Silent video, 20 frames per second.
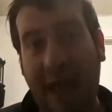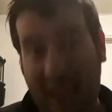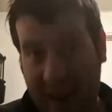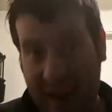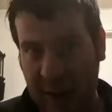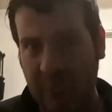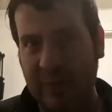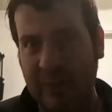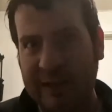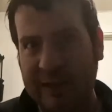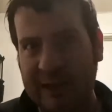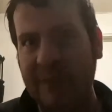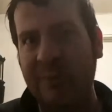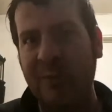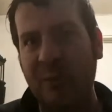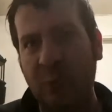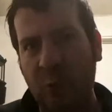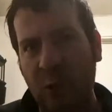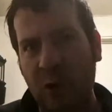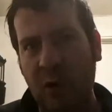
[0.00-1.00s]
equity in
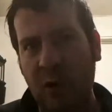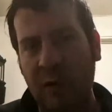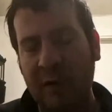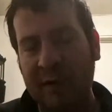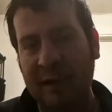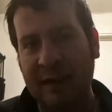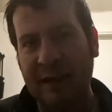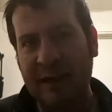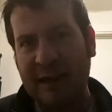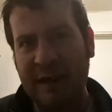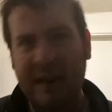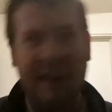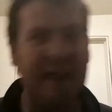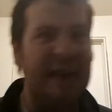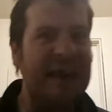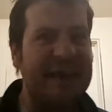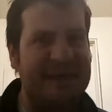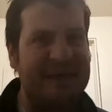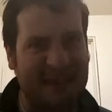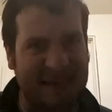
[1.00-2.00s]
the world
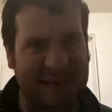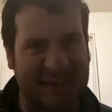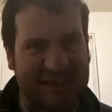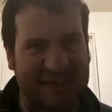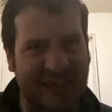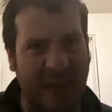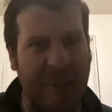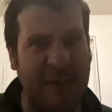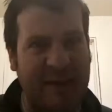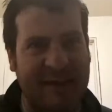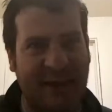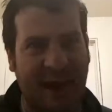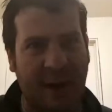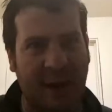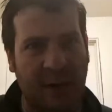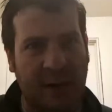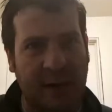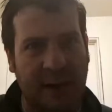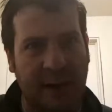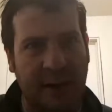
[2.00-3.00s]
is the
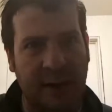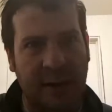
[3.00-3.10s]
cemetery,